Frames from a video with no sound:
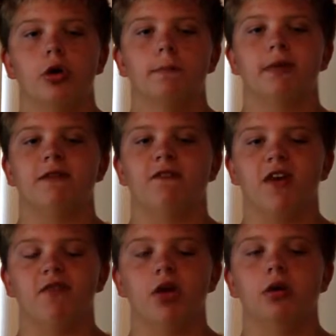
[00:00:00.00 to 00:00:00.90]
be
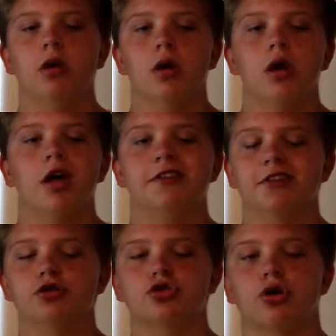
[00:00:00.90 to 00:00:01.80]
vivid, and to
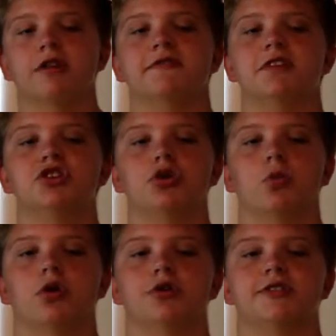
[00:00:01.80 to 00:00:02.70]
use transition
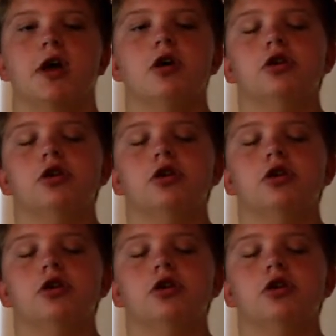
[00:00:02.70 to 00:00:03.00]
words.